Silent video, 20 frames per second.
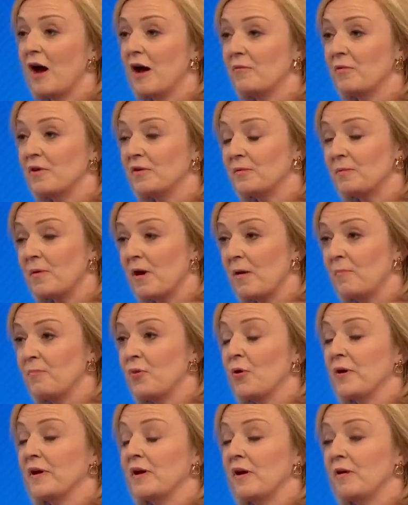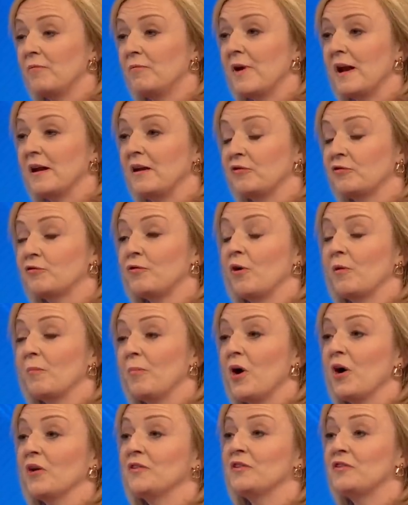I would appoint a really strong
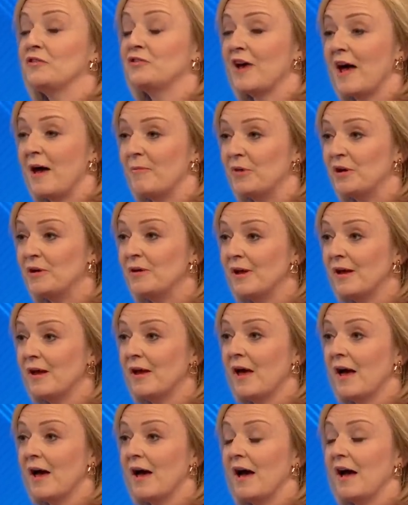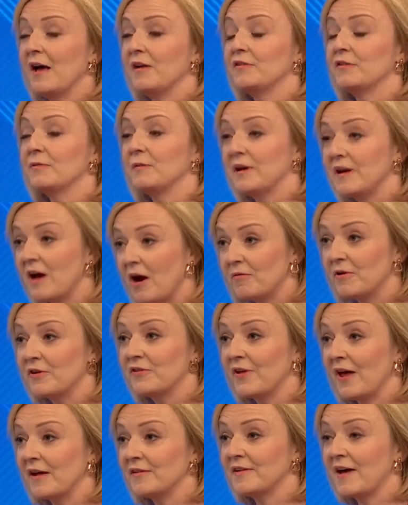party chairman uh, to
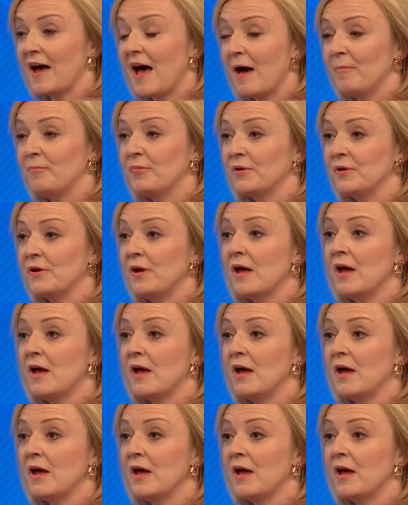encourage that to happen.